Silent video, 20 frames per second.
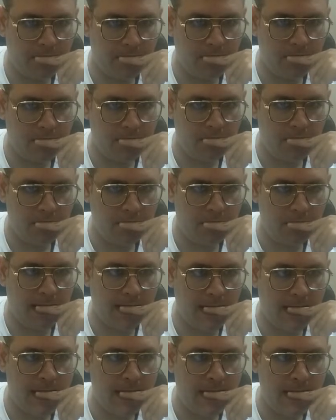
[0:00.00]

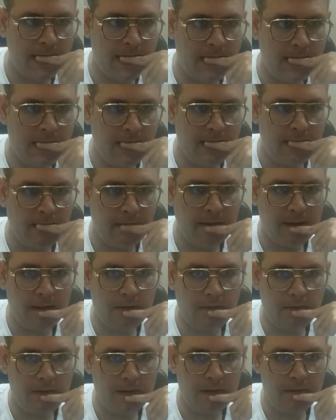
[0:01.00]
Okay.
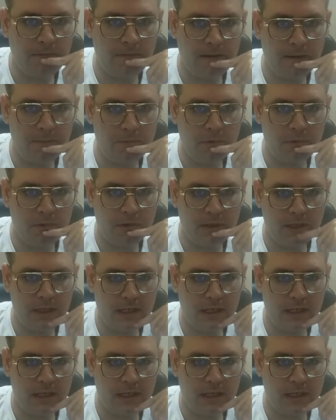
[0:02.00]
If I move it here,